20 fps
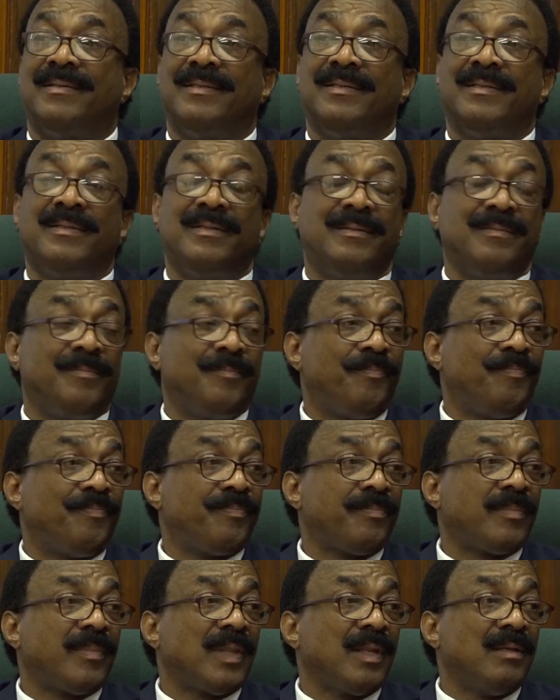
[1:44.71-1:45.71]
From the
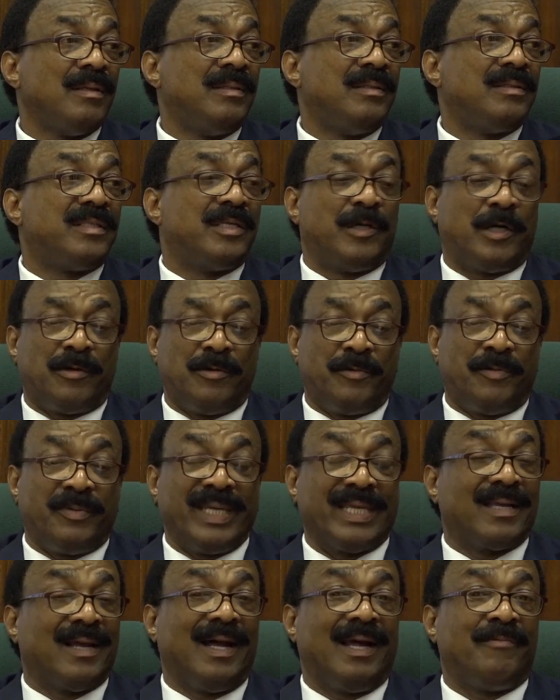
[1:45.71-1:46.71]
Attorney General's
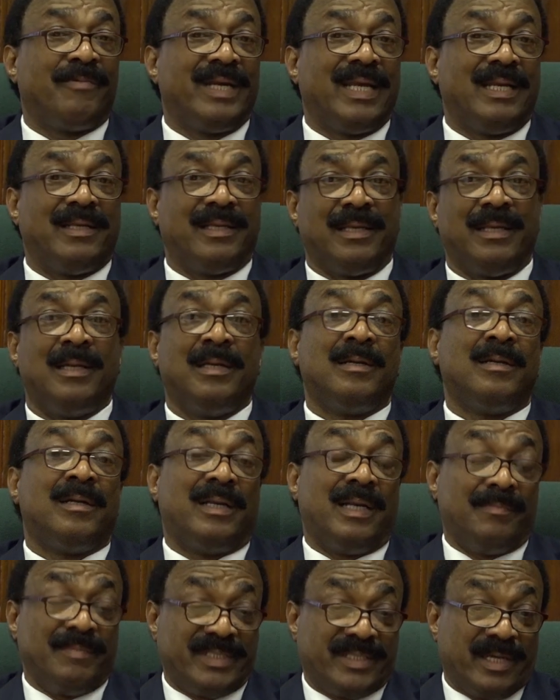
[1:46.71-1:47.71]
perspective,
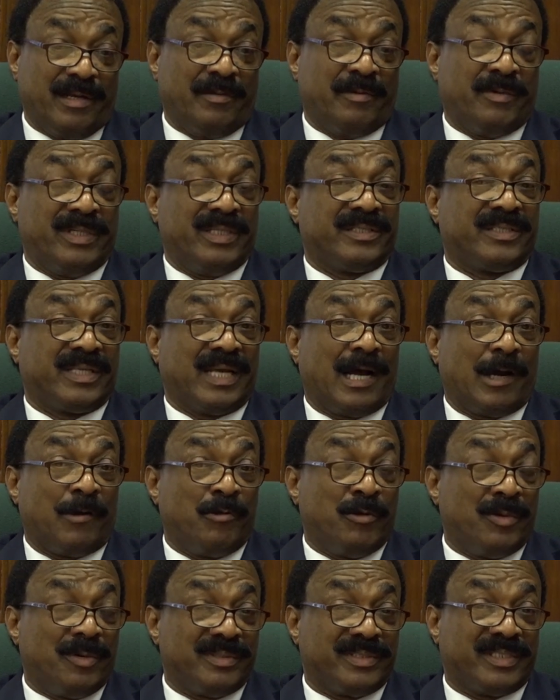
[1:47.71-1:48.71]
there is no immediacy
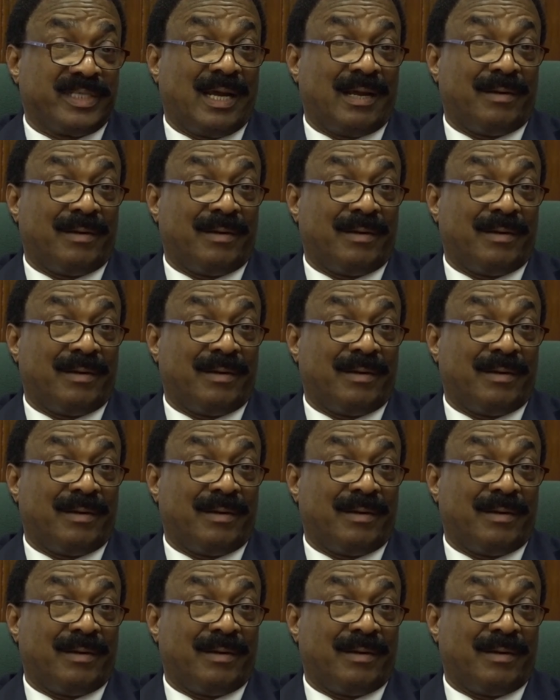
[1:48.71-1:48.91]
to meet